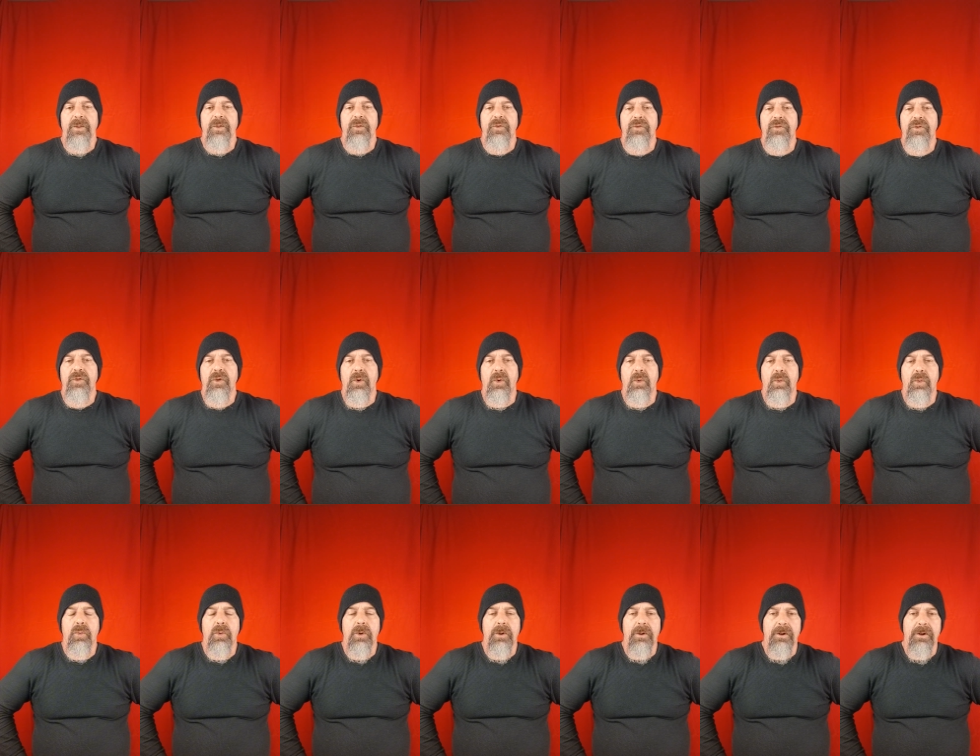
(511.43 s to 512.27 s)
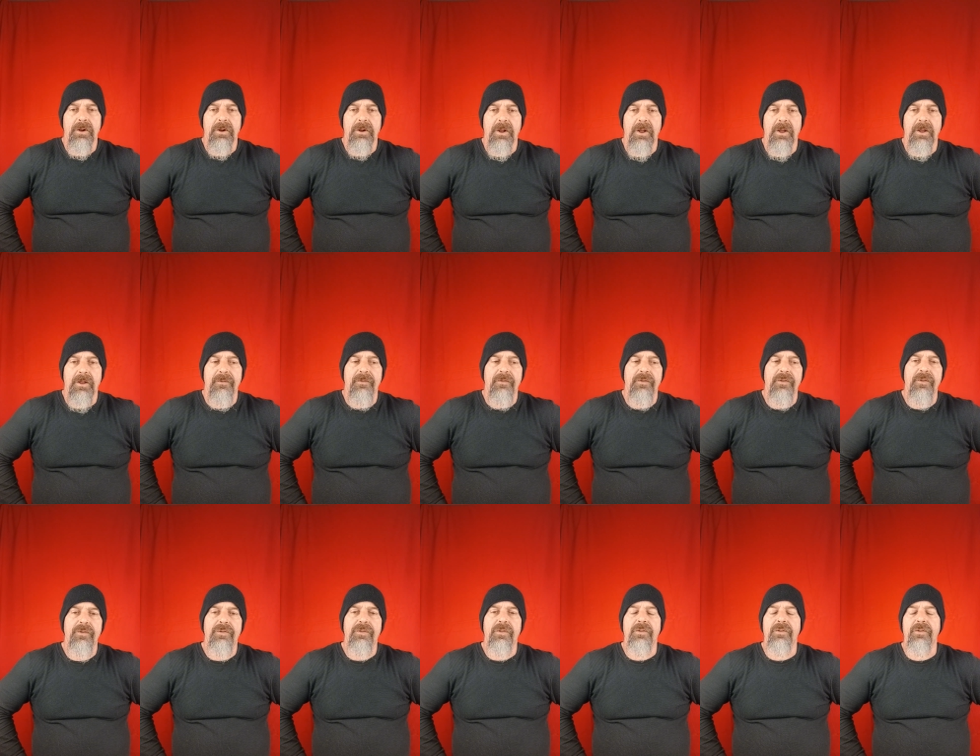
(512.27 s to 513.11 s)
So
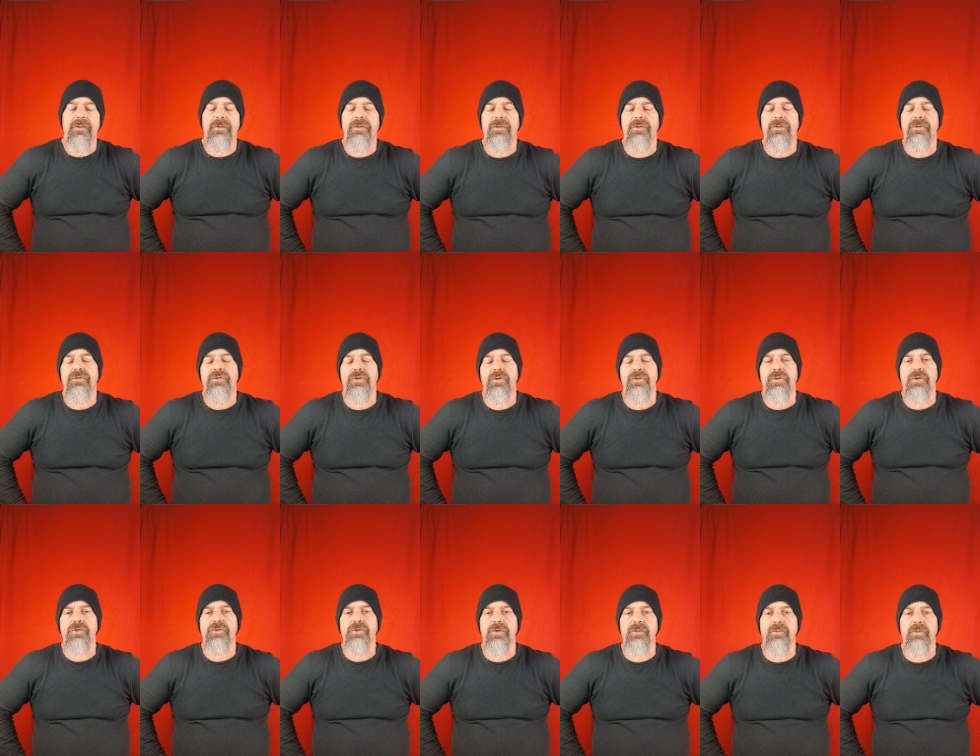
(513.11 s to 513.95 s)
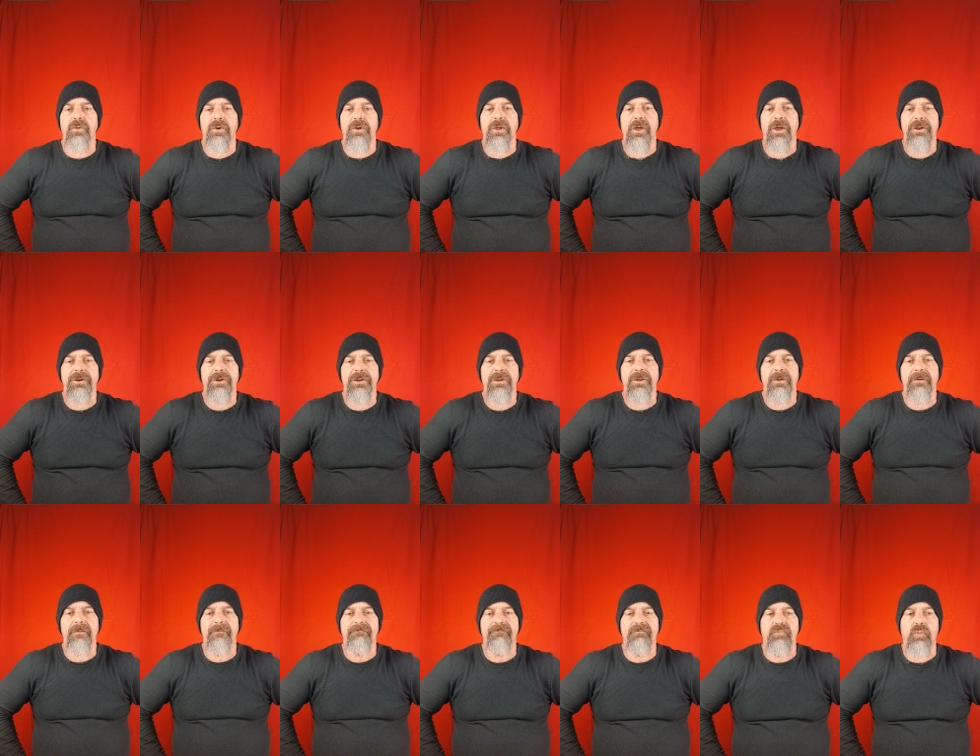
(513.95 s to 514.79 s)
this is just a general
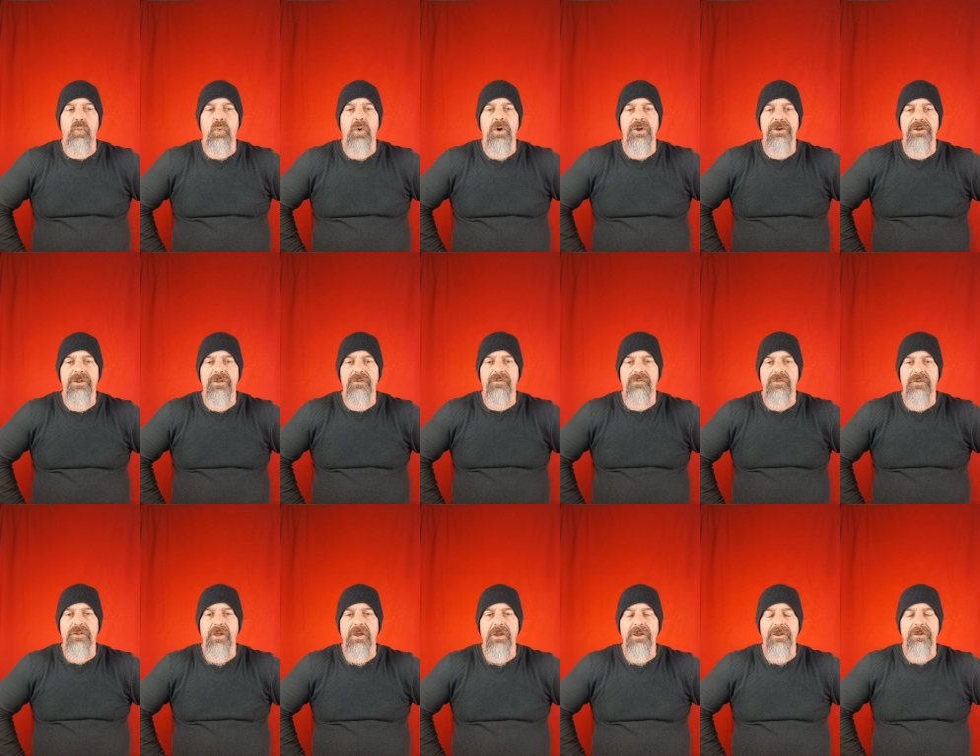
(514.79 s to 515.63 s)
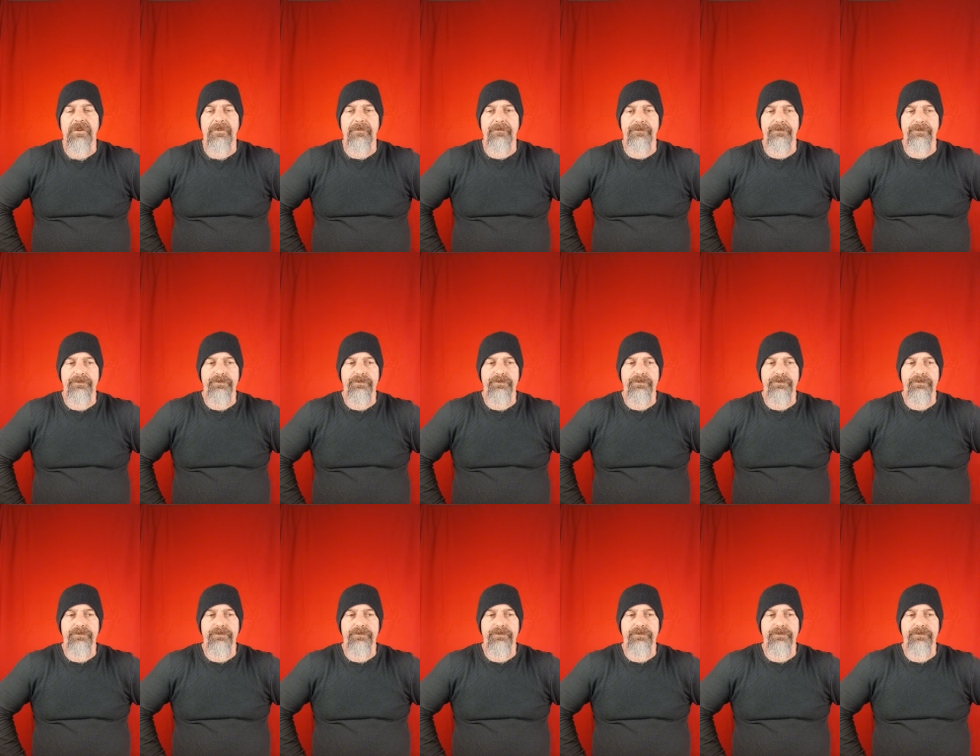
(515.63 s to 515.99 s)
idea of what it's like